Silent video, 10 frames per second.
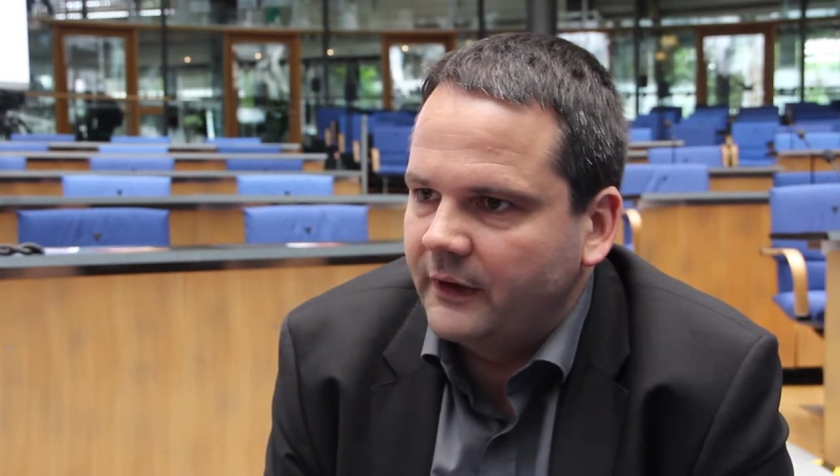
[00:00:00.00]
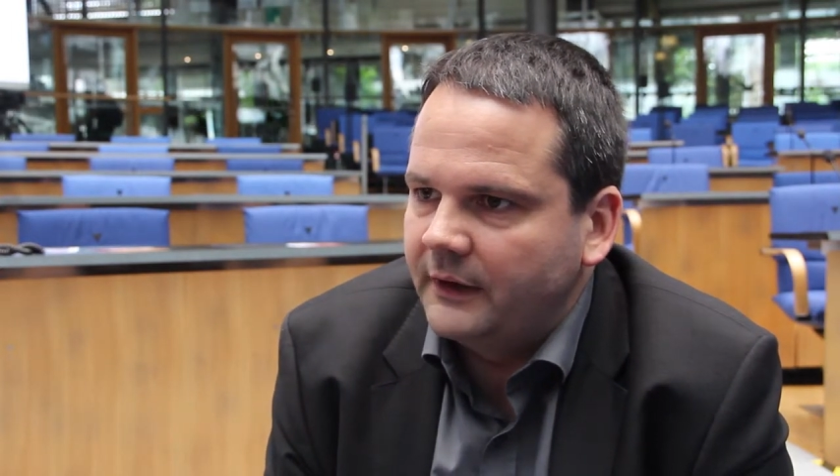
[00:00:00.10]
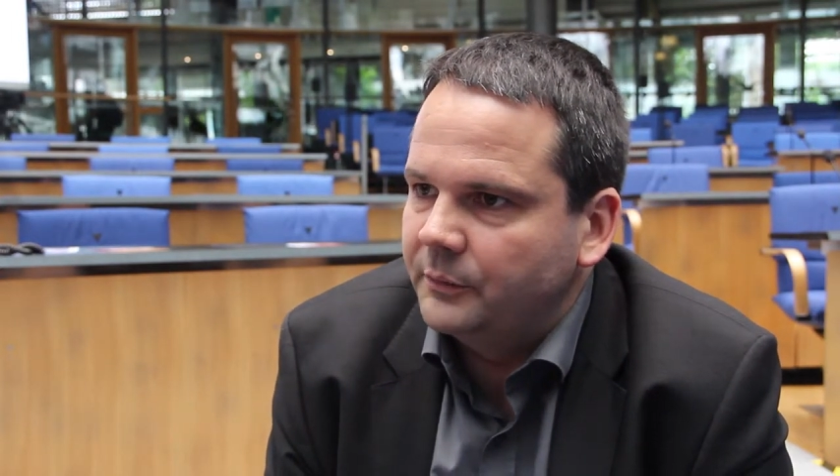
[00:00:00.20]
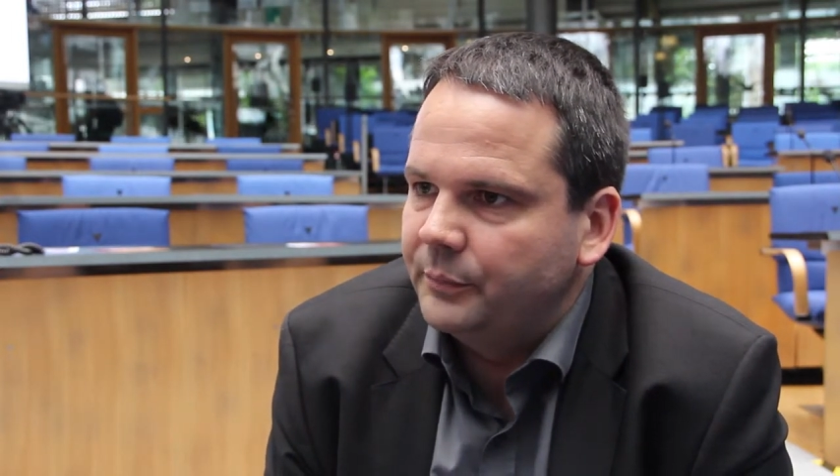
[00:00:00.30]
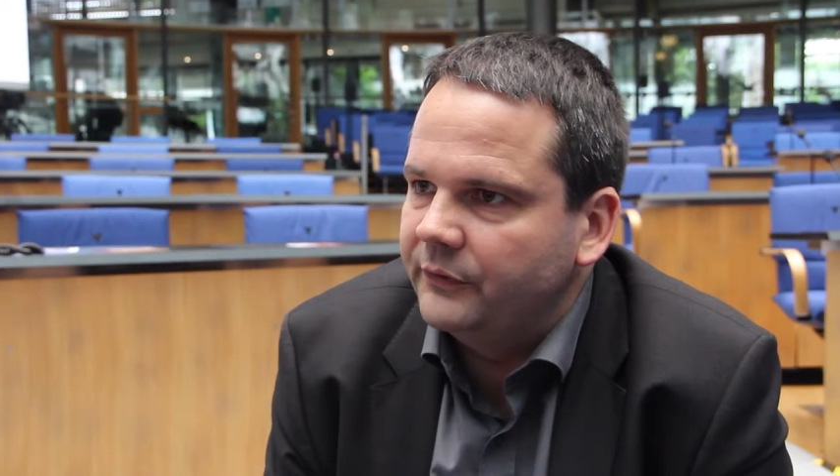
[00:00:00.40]

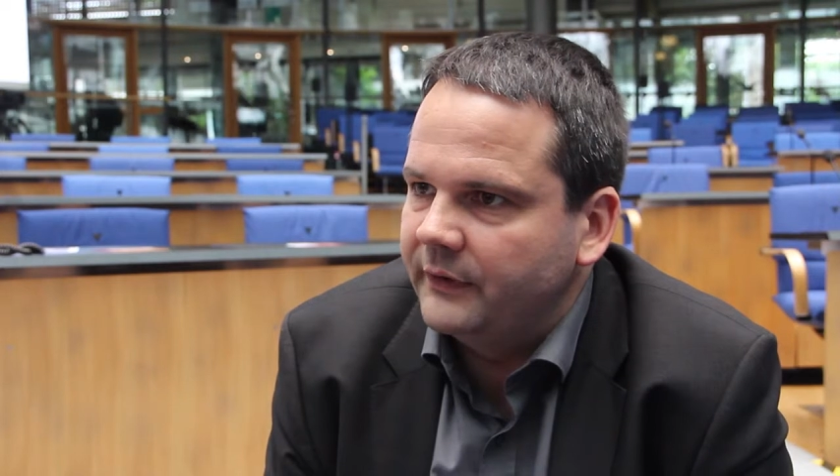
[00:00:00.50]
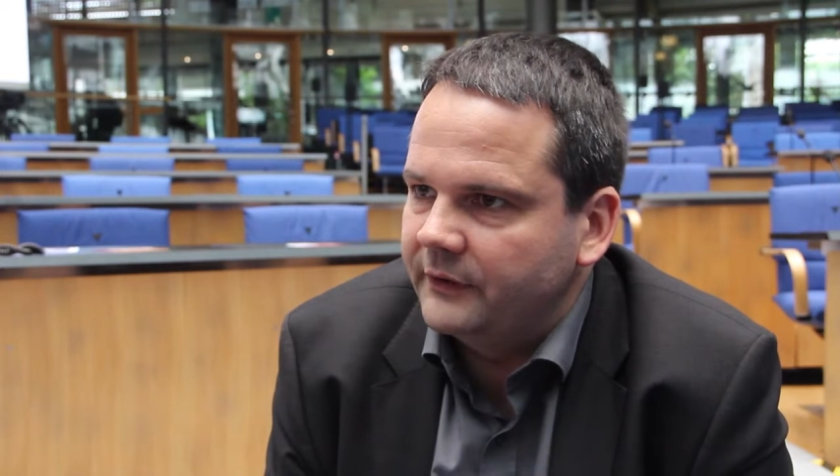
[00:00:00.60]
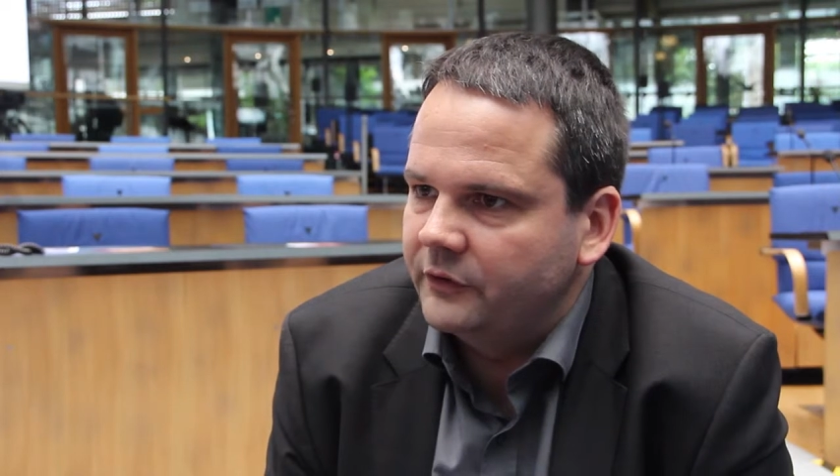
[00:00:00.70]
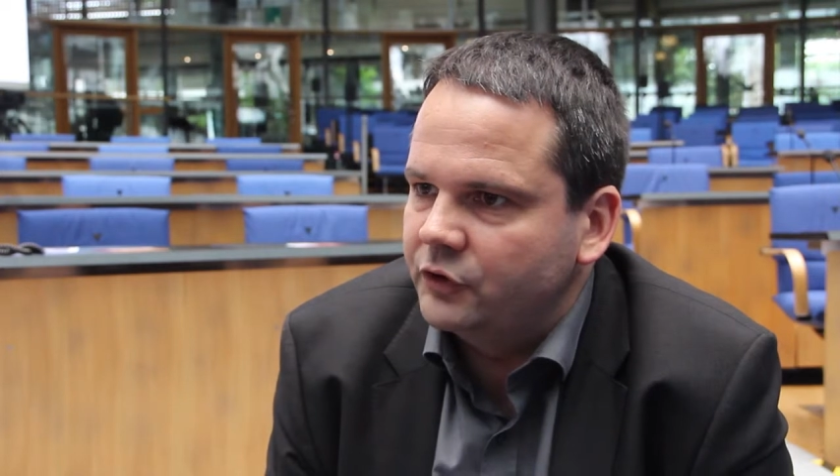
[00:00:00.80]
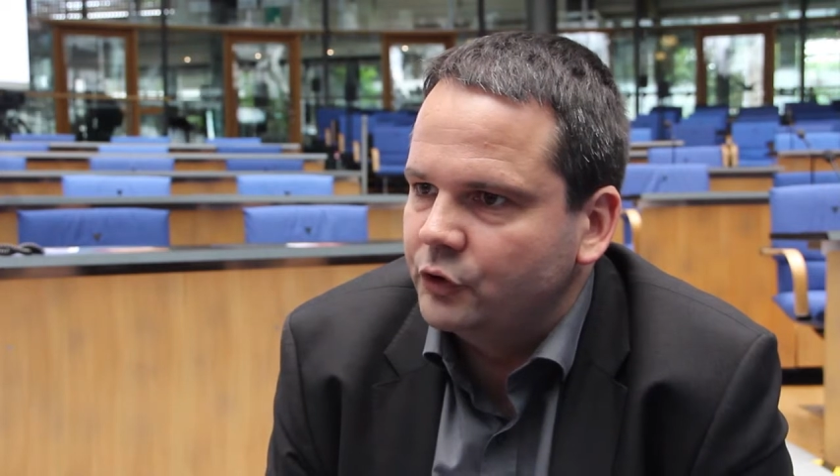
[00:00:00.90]

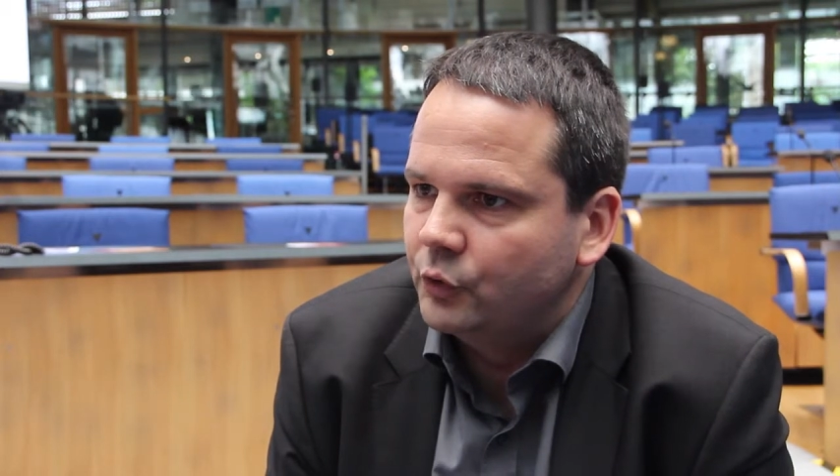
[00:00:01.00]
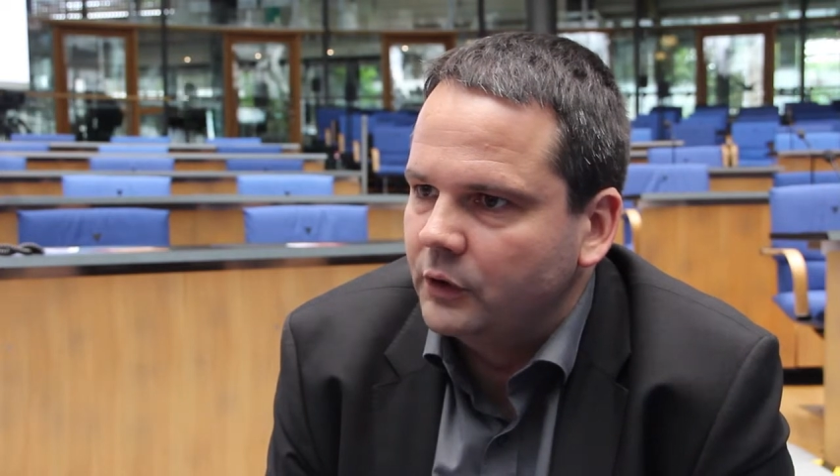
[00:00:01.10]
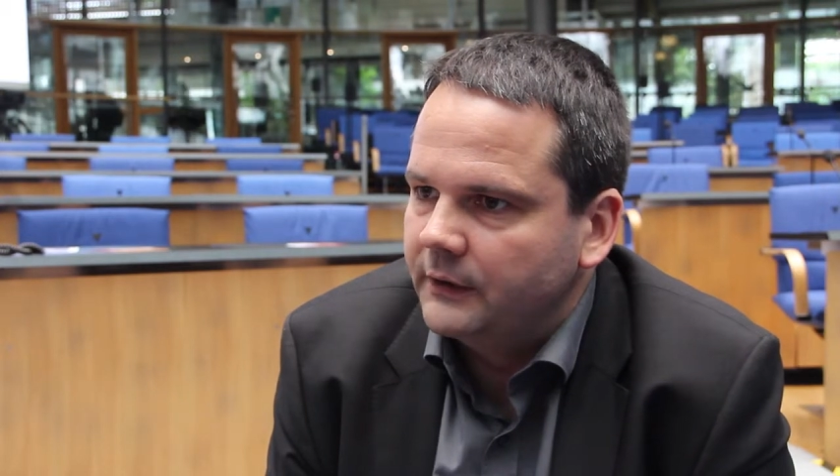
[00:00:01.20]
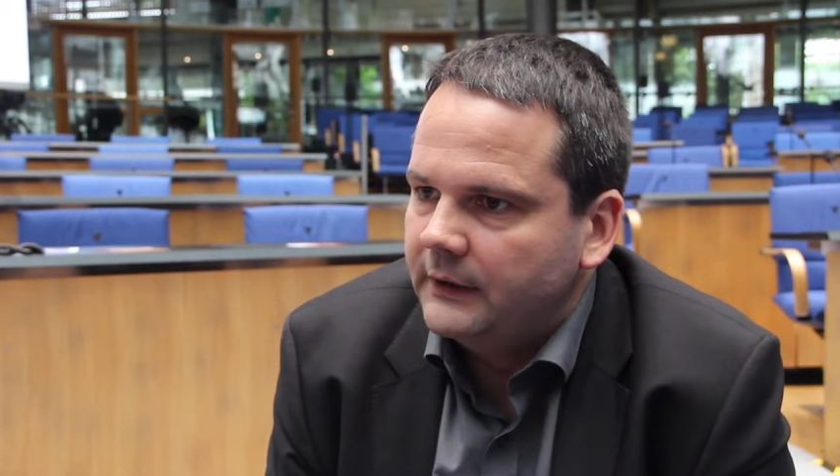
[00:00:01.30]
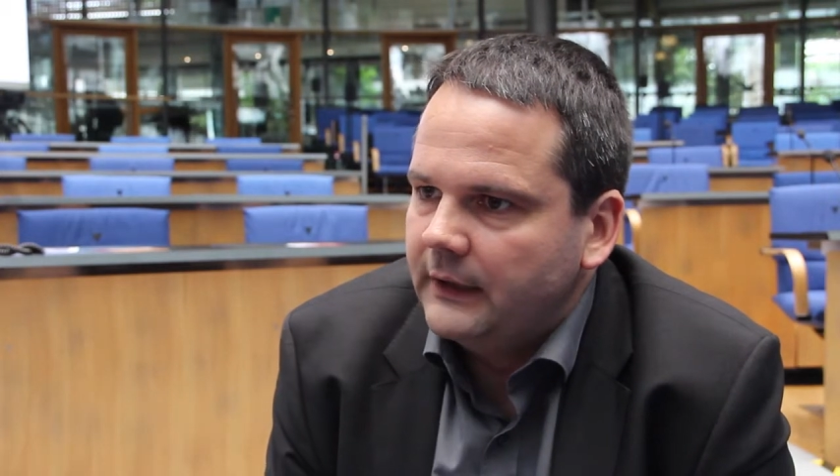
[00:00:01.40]
100%
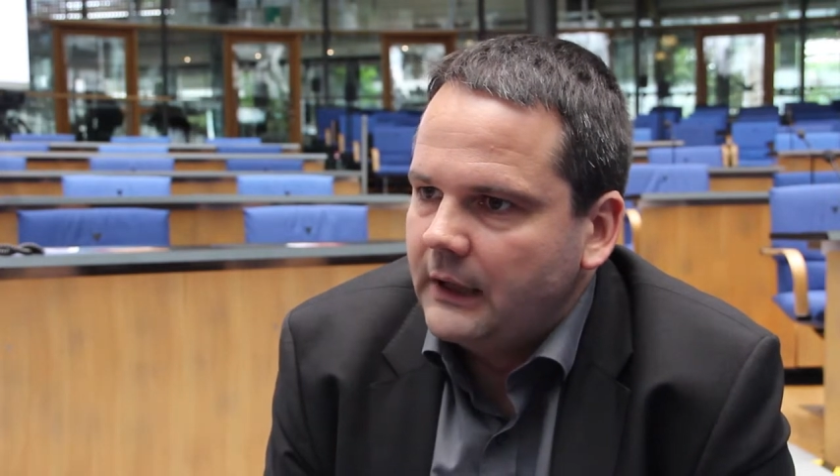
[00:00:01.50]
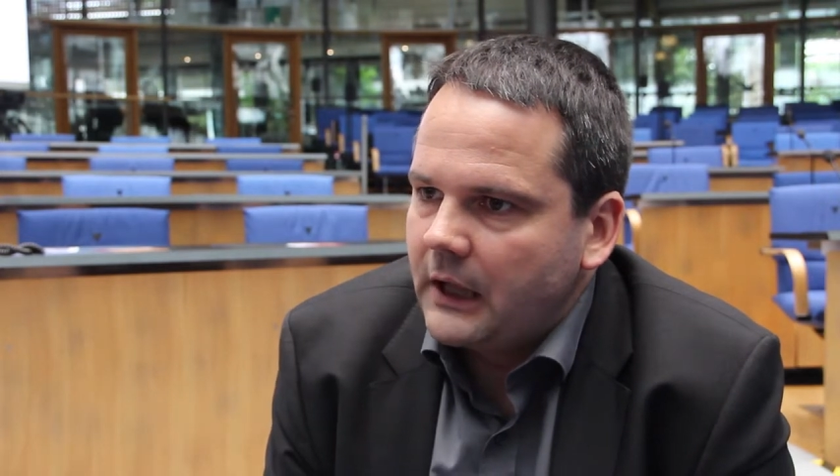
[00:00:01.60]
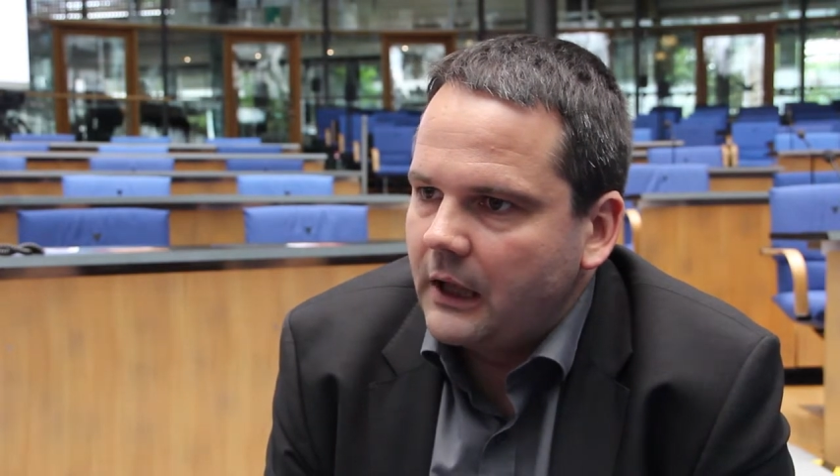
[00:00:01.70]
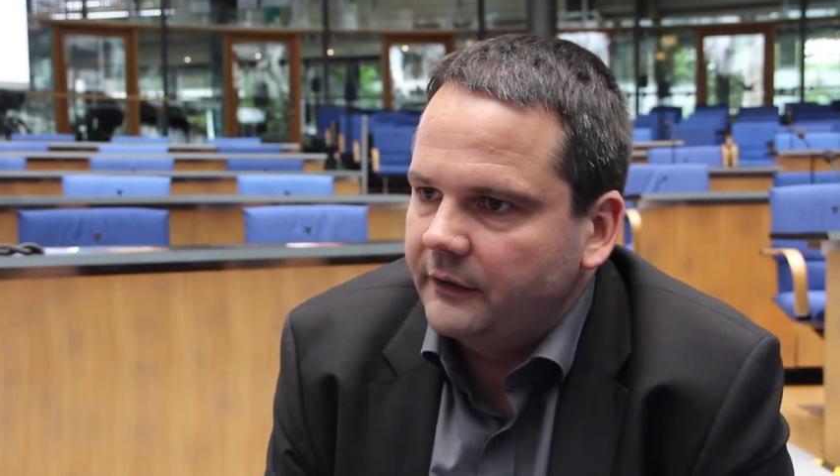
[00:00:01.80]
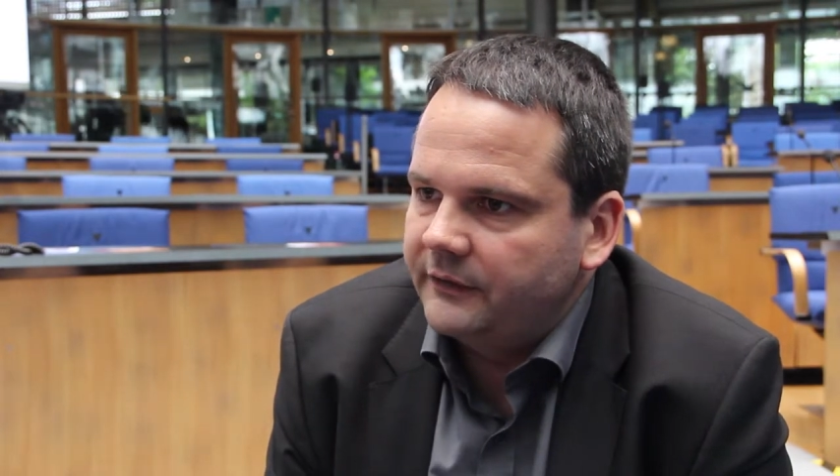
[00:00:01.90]
sure.